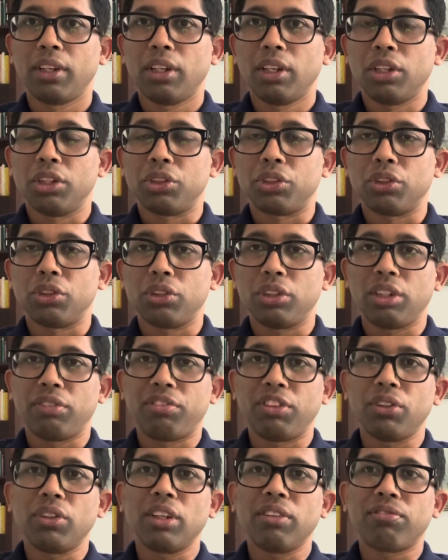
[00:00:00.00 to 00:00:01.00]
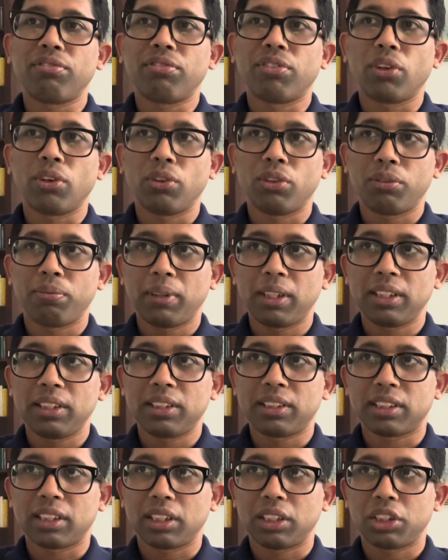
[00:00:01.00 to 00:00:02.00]
So if you have followed my
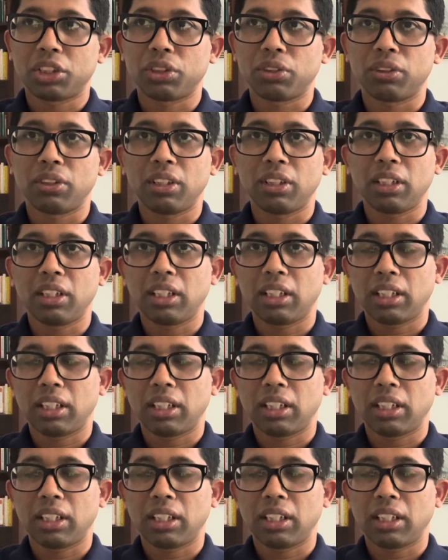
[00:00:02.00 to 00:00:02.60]
suggestion